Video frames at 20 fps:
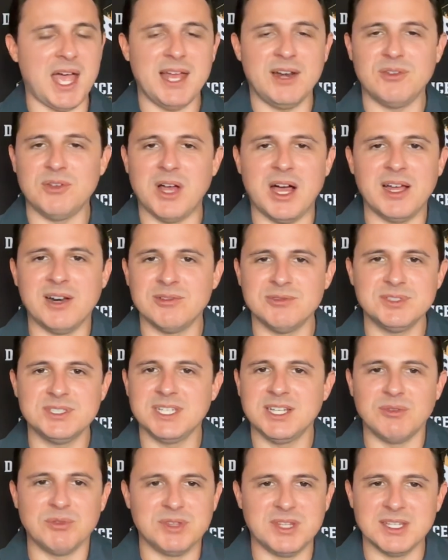don't
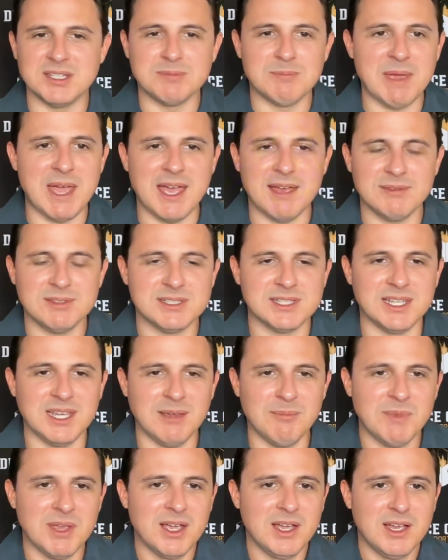see it with this Mavs
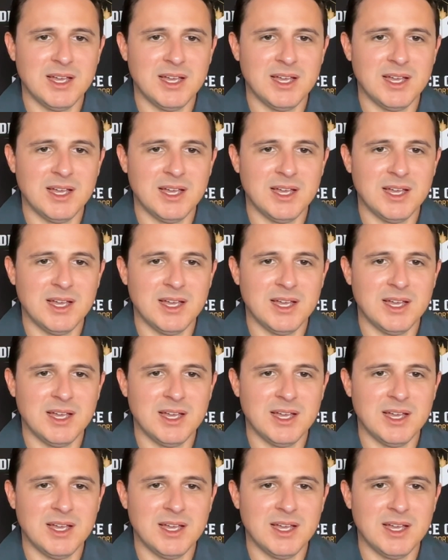team.